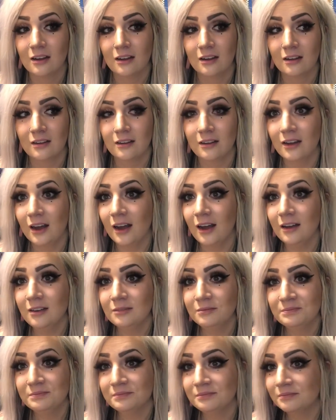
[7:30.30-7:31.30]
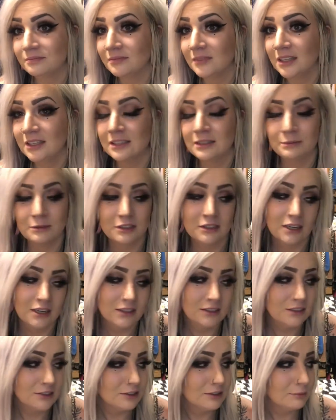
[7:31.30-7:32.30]
yeah, it's been nice
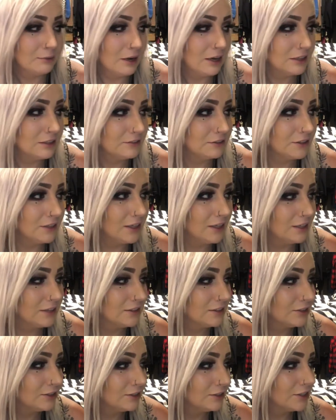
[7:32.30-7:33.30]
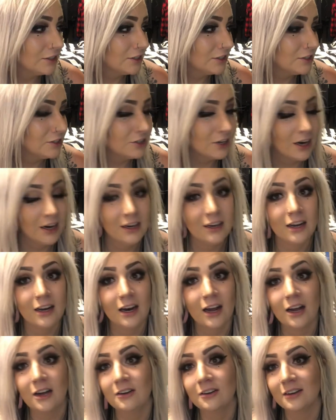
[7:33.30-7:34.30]
here the past few days, so I should try and get
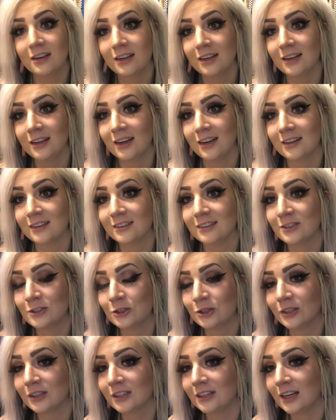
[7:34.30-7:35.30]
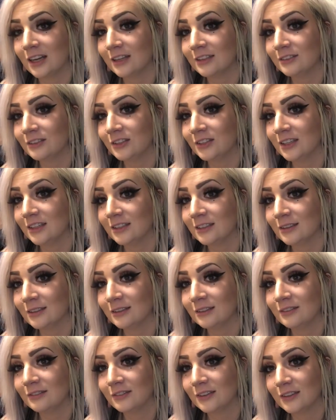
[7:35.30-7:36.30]
out and enjoy the last few days
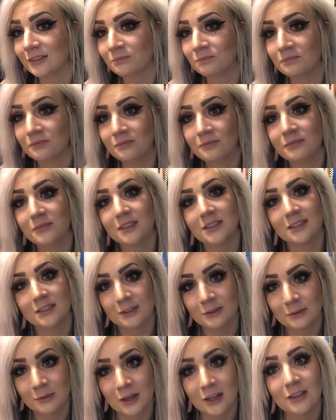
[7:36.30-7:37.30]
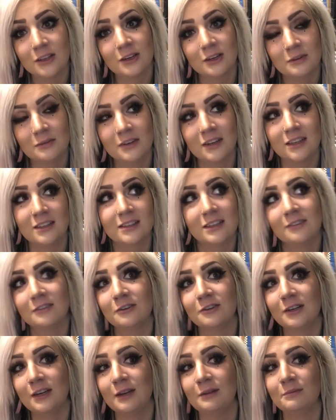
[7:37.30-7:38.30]
of decent weather, because
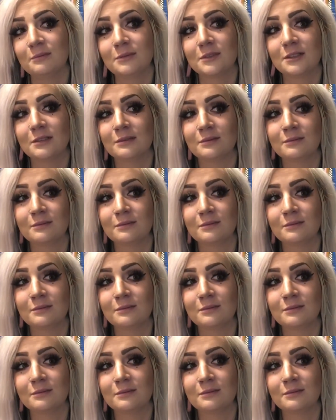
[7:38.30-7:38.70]
everyone keeps,